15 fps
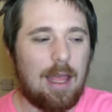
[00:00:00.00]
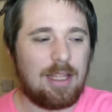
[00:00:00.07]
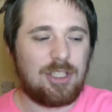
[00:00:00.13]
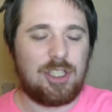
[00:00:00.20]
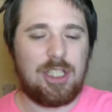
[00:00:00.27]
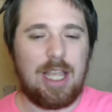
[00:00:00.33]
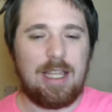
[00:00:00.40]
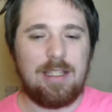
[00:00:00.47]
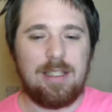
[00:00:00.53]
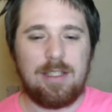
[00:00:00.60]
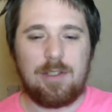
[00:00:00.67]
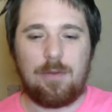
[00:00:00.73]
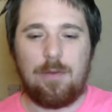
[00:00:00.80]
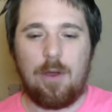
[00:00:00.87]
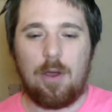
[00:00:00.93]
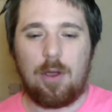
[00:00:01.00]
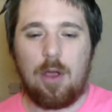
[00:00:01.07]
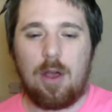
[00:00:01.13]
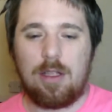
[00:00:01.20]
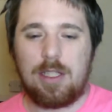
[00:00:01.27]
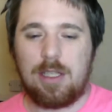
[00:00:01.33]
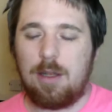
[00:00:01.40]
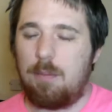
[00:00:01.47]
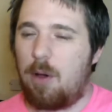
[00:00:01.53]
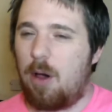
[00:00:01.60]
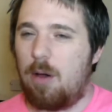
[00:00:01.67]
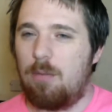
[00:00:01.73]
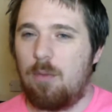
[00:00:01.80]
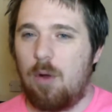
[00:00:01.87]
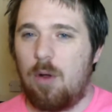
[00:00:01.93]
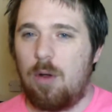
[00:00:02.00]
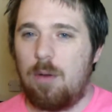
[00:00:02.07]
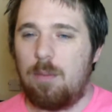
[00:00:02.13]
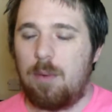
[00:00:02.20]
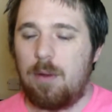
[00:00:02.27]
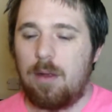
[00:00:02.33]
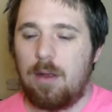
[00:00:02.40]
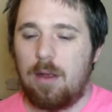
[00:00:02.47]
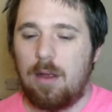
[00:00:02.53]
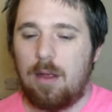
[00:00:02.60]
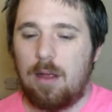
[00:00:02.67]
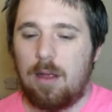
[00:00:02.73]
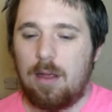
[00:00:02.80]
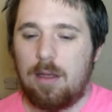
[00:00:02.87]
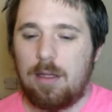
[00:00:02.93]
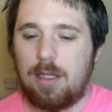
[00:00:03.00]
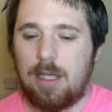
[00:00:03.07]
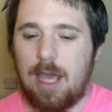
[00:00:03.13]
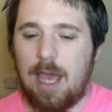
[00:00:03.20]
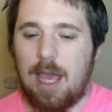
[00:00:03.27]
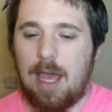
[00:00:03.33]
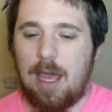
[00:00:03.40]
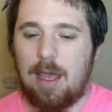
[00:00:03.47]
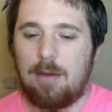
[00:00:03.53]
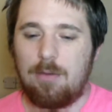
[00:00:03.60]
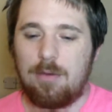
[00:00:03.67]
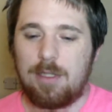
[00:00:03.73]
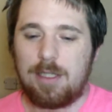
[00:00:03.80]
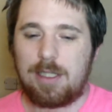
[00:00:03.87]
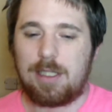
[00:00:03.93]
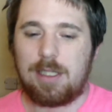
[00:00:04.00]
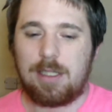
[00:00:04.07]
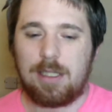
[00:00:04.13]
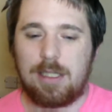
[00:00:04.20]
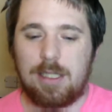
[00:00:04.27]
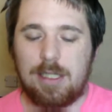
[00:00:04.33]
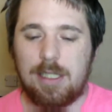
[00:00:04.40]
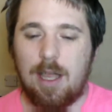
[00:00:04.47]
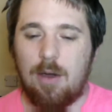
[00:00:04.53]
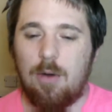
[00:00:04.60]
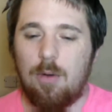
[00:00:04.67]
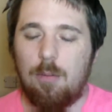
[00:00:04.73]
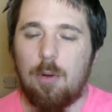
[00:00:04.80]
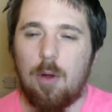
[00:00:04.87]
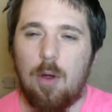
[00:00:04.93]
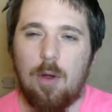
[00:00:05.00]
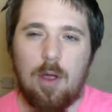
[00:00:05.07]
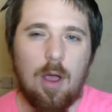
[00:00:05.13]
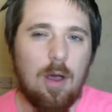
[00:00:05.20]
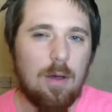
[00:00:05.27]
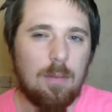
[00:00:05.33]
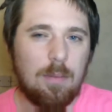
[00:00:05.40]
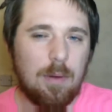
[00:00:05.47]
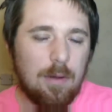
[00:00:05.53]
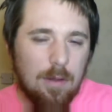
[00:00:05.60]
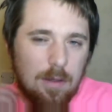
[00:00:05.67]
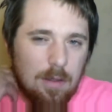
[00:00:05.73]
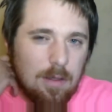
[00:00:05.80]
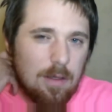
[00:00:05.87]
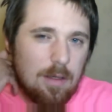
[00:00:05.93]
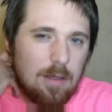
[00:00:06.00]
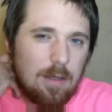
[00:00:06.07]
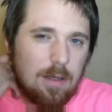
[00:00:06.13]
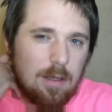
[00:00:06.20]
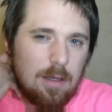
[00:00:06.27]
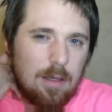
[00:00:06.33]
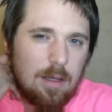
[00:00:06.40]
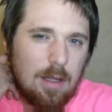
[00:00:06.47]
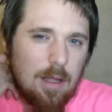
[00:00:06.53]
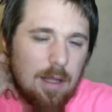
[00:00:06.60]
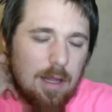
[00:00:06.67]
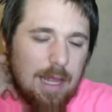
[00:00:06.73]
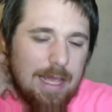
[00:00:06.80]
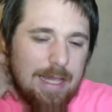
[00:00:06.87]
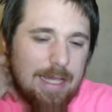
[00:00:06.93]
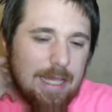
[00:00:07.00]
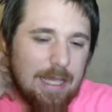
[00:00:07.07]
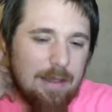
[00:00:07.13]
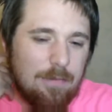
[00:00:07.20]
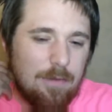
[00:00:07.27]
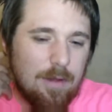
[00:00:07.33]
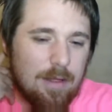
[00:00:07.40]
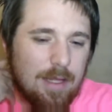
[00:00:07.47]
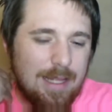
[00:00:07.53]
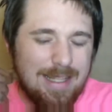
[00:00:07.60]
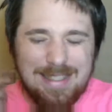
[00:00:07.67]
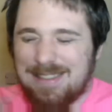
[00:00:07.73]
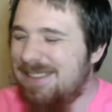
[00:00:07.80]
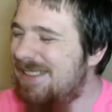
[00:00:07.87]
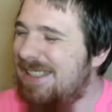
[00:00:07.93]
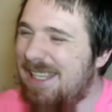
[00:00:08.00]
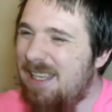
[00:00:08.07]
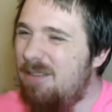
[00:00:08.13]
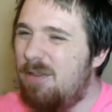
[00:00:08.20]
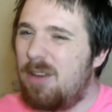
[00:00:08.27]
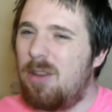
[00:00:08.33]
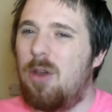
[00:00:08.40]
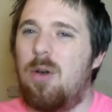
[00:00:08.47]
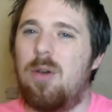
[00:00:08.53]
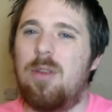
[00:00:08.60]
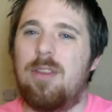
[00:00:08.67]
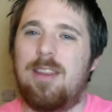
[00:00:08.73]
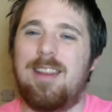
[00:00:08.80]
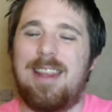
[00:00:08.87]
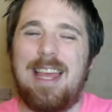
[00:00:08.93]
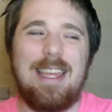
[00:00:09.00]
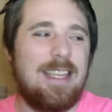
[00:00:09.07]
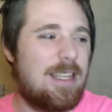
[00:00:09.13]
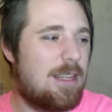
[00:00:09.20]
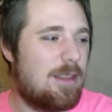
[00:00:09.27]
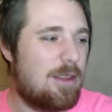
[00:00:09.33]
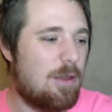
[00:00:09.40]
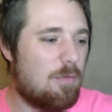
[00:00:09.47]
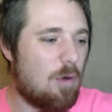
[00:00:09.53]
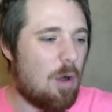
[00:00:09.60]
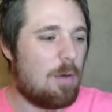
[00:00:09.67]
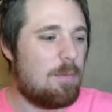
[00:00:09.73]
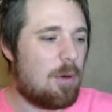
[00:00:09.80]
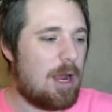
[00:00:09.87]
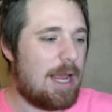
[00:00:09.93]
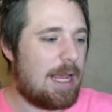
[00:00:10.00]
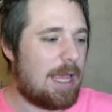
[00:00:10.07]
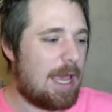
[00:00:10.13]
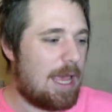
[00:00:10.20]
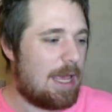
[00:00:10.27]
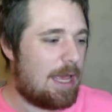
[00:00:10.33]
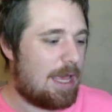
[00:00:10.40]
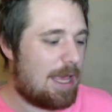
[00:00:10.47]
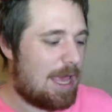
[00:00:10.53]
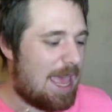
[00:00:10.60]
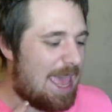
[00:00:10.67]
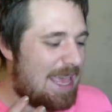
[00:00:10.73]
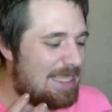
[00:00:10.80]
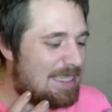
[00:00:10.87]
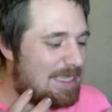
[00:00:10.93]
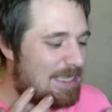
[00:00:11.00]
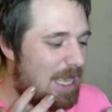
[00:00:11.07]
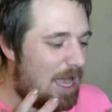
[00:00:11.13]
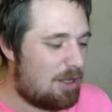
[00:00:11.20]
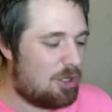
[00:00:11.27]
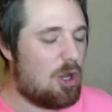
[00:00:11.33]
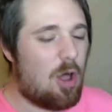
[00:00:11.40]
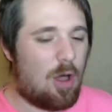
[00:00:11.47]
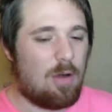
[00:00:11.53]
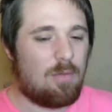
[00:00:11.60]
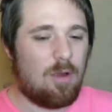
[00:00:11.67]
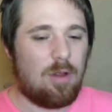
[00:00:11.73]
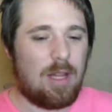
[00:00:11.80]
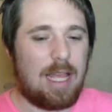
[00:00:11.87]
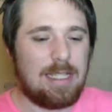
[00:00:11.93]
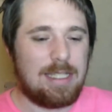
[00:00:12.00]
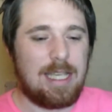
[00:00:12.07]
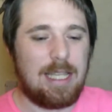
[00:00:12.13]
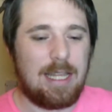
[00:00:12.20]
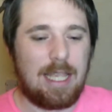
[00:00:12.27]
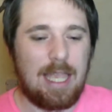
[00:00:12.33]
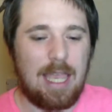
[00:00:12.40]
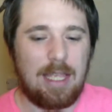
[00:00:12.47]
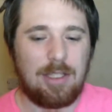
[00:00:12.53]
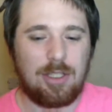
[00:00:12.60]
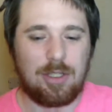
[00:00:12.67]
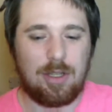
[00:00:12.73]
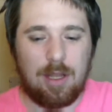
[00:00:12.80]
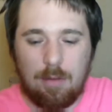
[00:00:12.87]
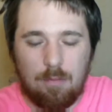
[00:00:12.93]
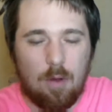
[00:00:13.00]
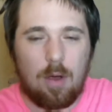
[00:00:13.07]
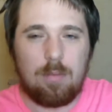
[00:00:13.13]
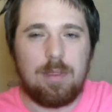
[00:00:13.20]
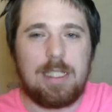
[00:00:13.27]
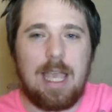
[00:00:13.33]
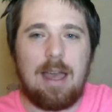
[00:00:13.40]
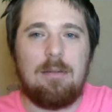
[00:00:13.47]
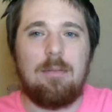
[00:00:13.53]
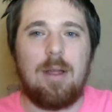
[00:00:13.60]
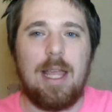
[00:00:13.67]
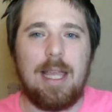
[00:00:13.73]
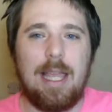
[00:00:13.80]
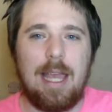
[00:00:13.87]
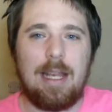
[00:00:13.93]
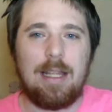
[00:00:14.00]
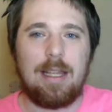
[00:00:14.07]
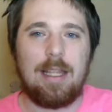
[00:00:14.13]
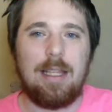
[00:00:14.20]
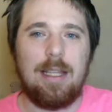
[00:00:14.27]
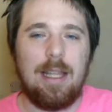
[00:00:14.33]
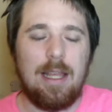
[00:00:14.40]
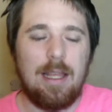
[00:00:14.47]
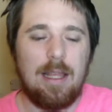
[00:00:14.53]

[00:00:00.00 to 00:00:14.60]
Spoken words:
Shane's foot got to the bottom rope, yet it was still broke up. Like, even though like the rope break, it's not a rule inside the cage. The ropes can't break anything,